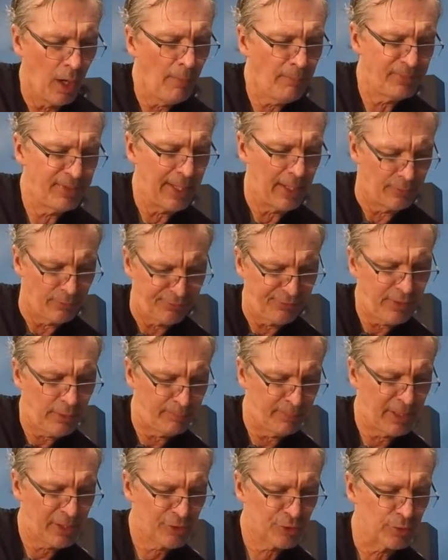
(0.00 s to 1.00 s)
up, down. You'll see a
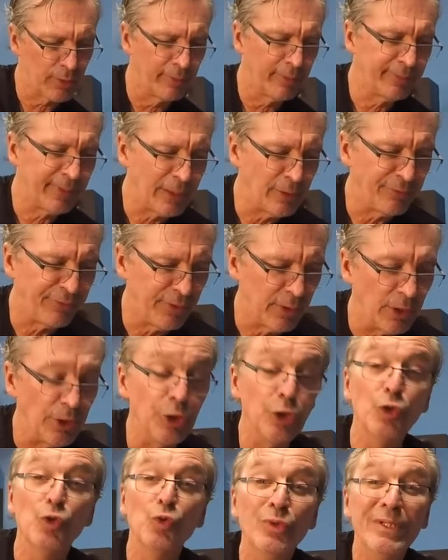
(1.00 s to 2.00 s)
picture of it, then you see
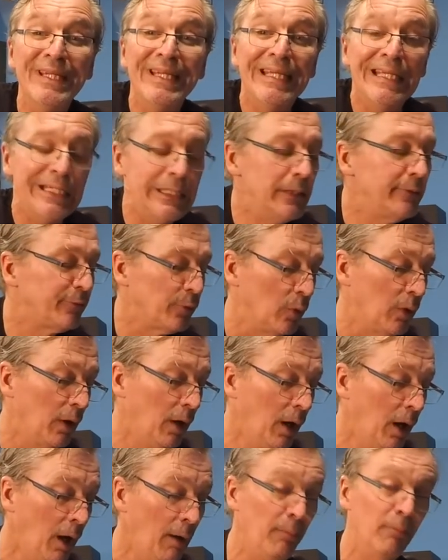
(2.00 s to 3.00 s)
a UD, so
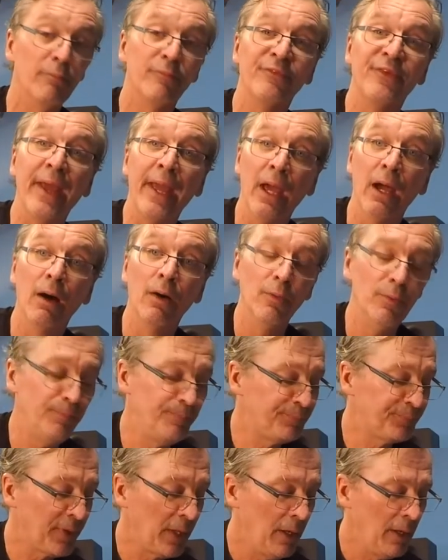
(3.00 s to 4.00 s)
up,
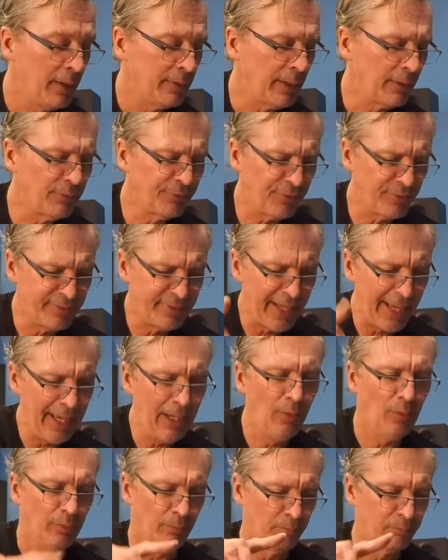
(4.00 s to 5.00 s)
down. Now there's a
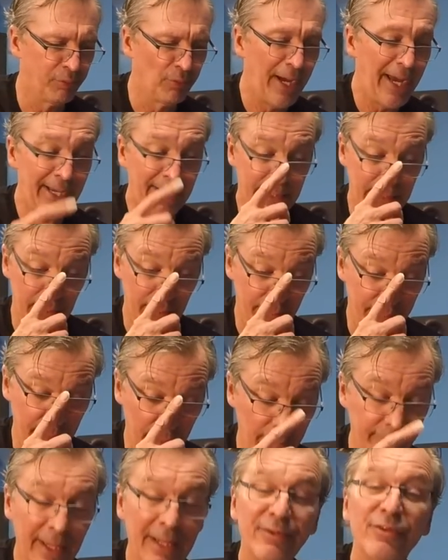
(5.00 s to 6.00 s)
down bracketed
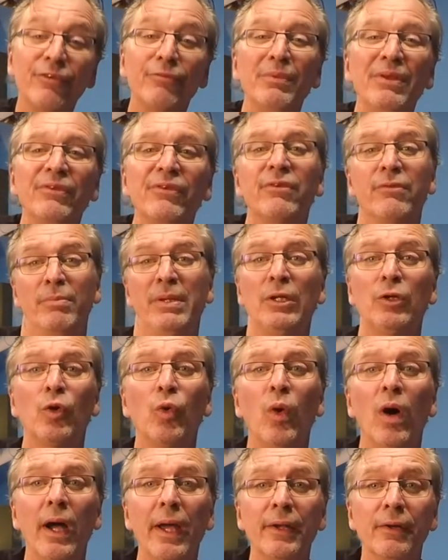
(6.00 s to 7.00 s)
there. That just means it's a bit
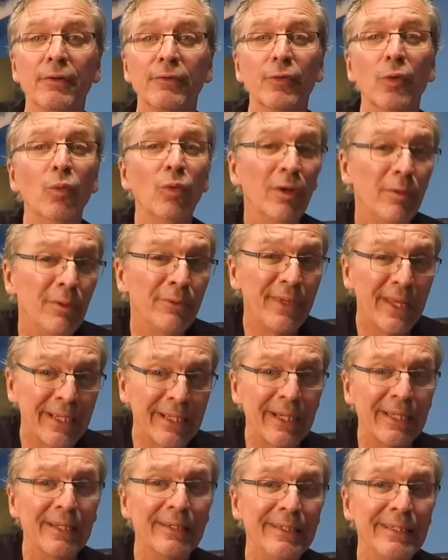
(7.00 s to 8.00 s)
quieter. Don't worry about that
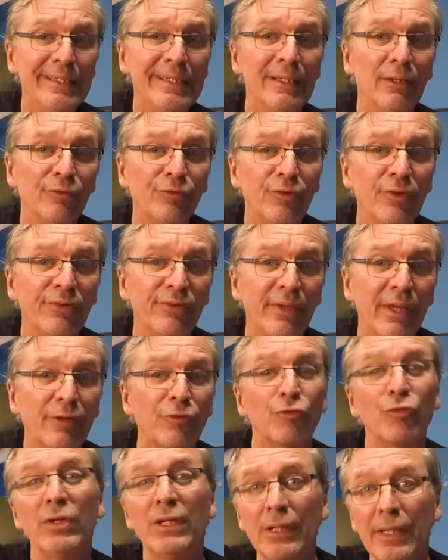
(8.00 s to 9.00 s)
kind of detail just yet.
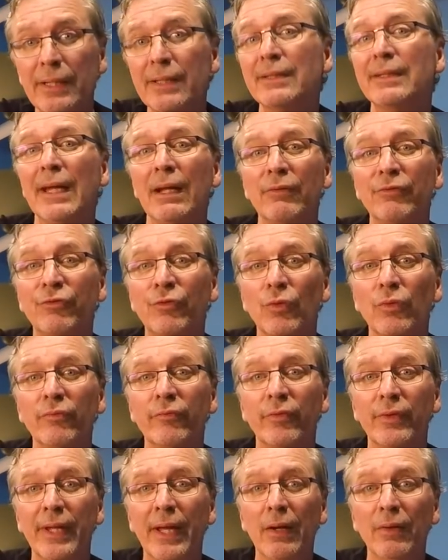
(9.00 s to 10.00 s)
Treat it like a downstroke
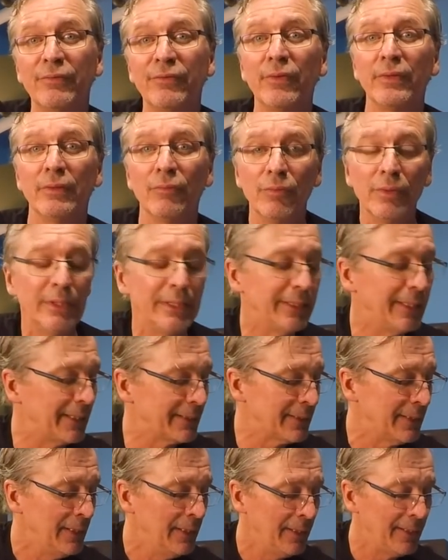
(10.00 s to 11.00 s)
for now until you really
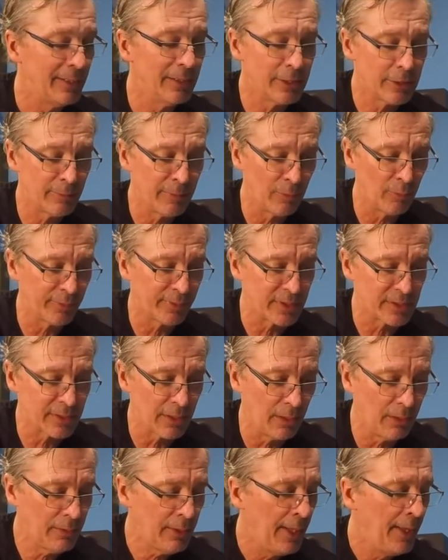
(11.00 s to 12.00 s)
get intimate with the
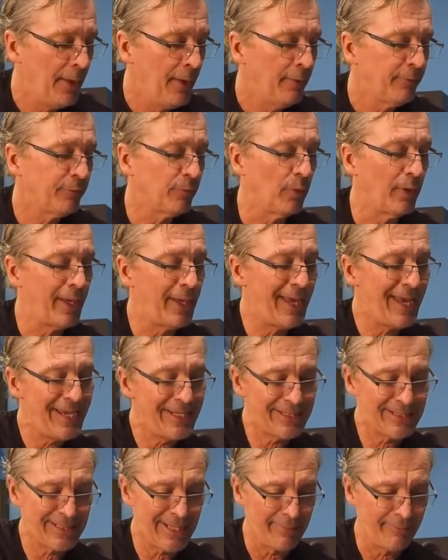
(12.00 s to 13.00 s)
song. So
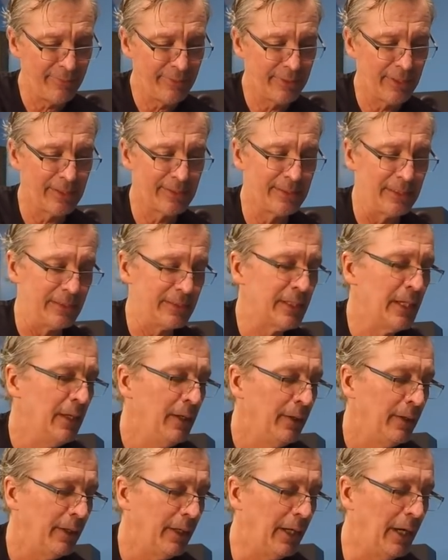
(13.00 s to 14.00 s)
A7 does this.
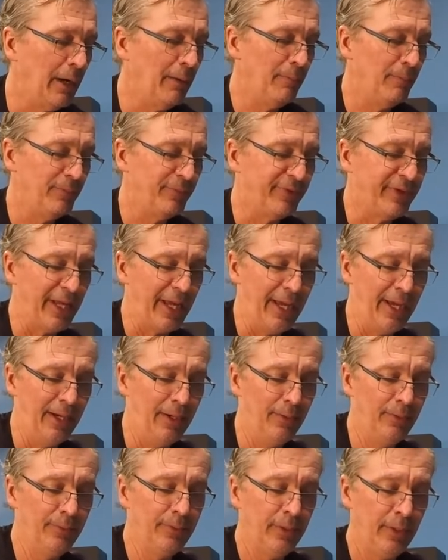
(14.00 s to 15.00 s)
Up,
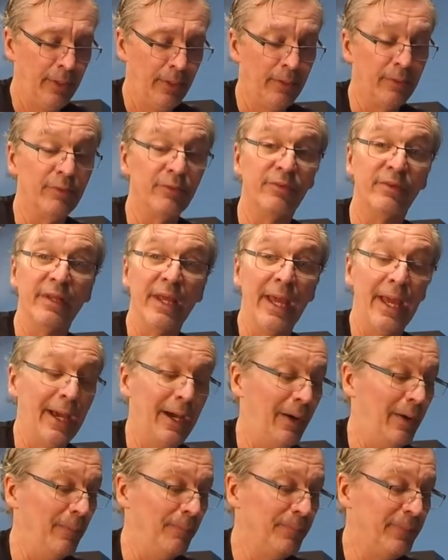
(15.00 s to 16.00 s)
down,
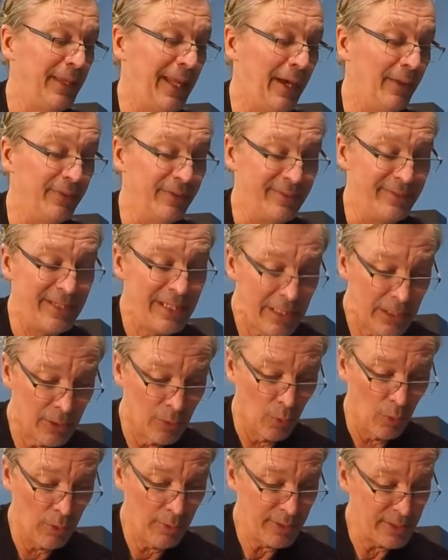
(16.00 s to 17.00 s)
down. Now the D
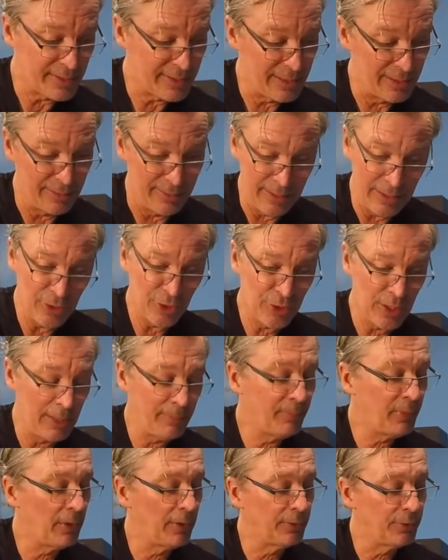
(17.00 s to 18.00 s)
chord, you see a D
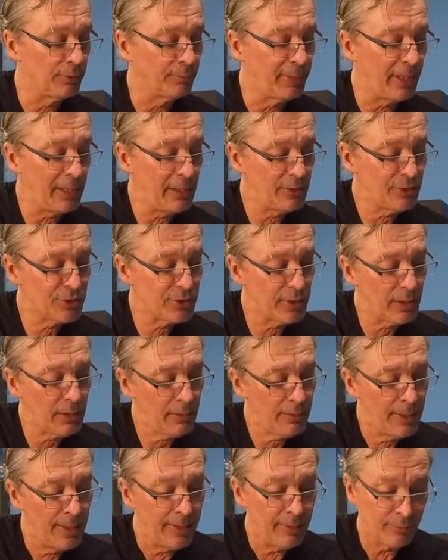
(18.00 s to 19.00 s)
shape on your page there.
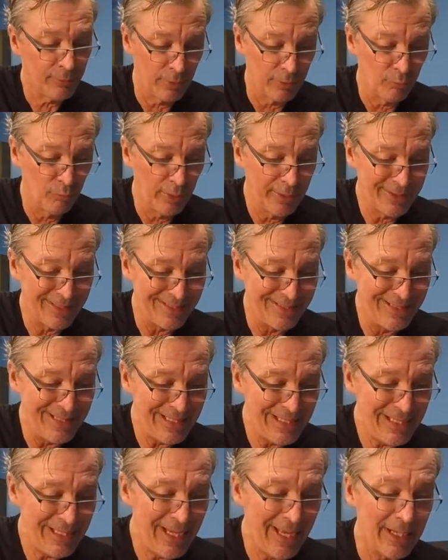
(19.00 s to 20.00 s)
I'm going to run to
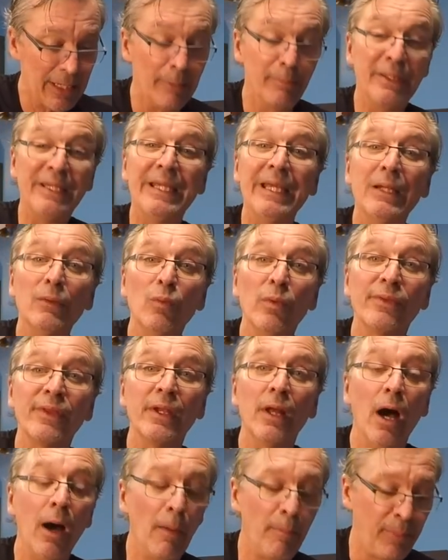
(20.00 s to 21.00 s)
D and I begin with
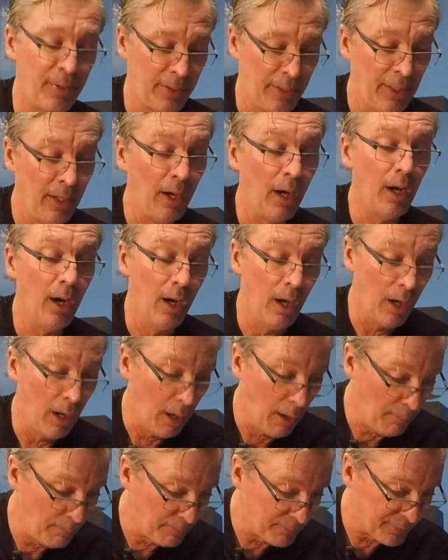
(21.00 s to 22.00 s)
an up.
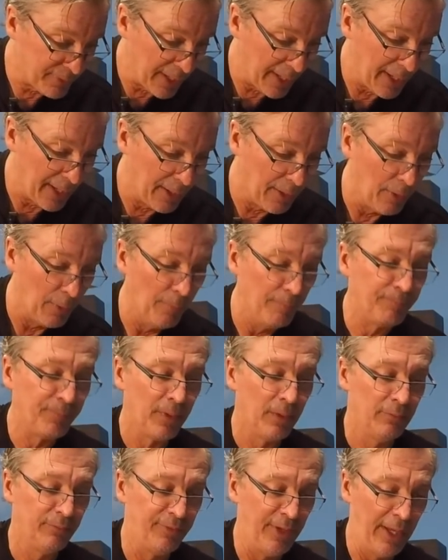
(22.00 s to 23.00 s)
Up,
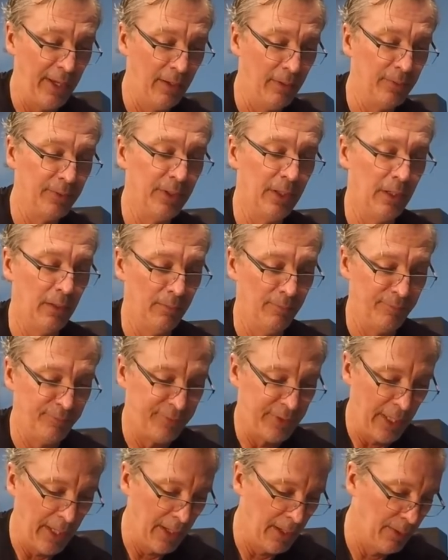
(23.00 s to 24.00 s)
down, down,
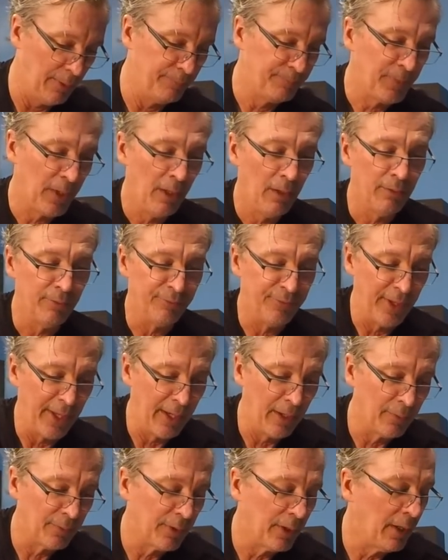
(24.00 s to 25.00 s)
up, down,
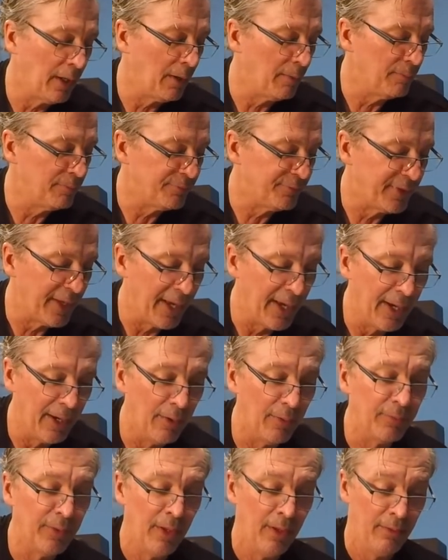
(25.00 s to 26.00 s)
down, up,
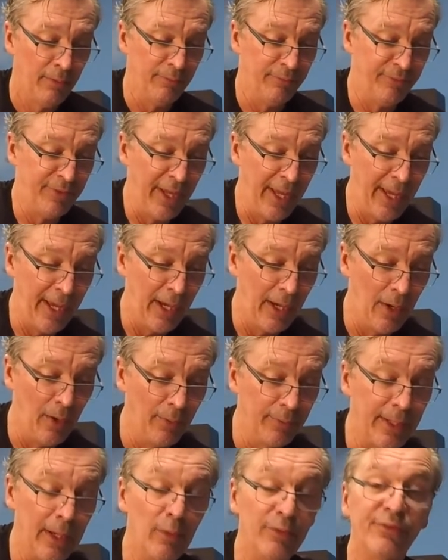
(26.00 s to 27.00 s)
down,
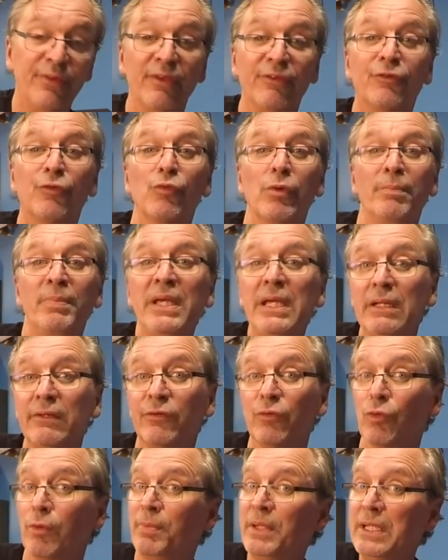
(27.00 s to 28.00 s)
down. Now it says to repeat,
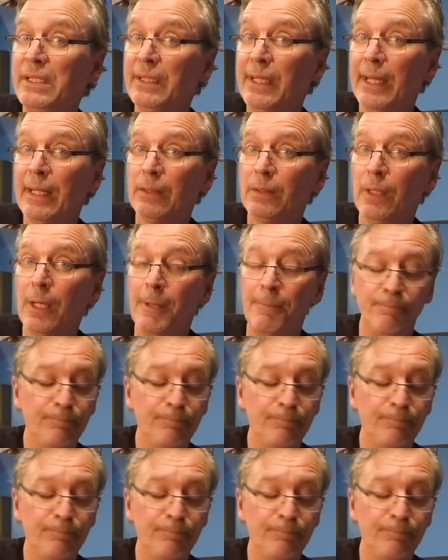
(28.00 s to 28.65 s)
so repeat that line.